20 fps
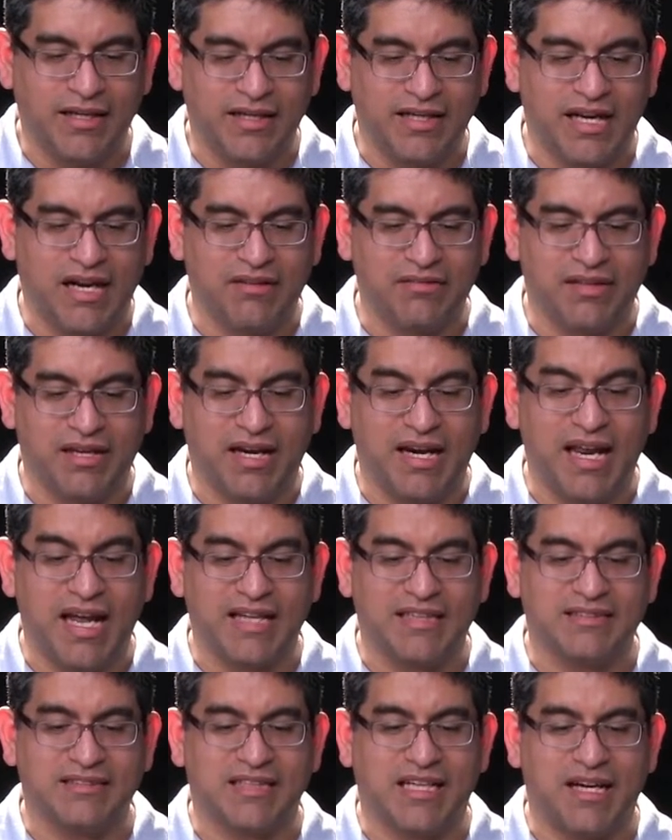Now the
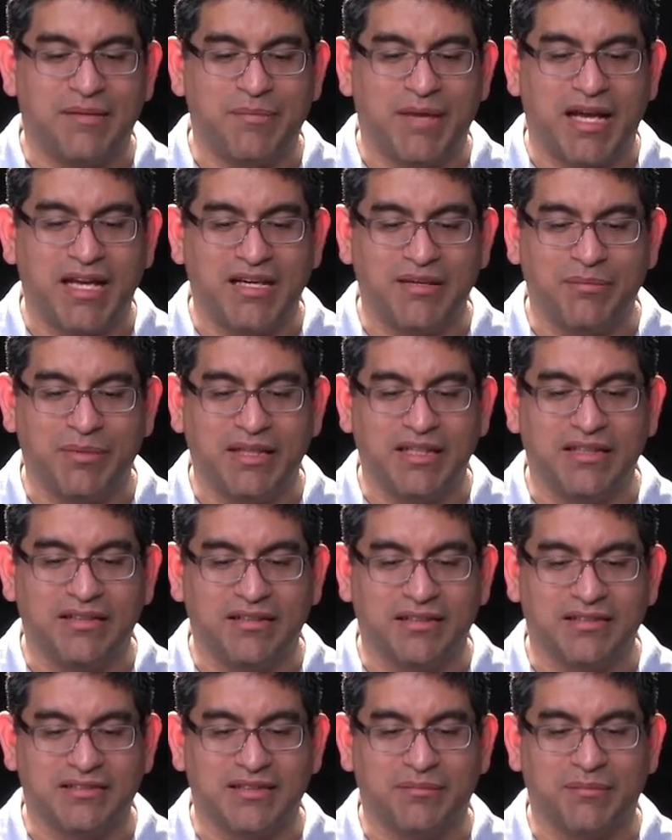next time anybody
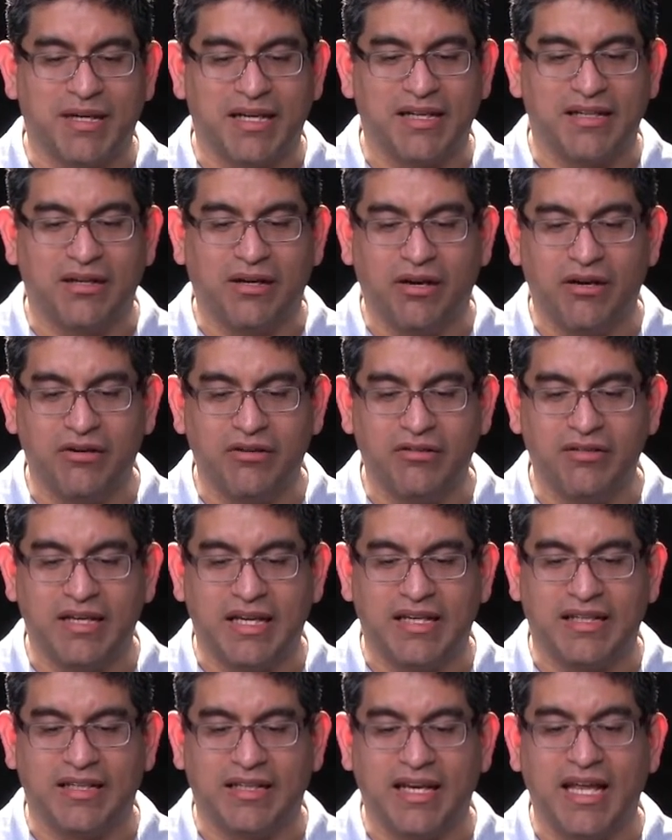looks at my code
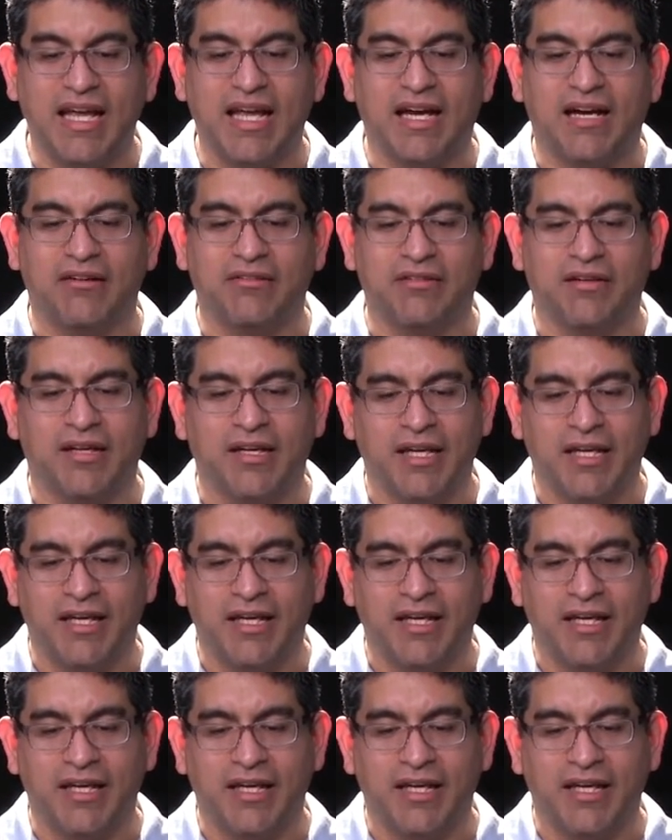in layout,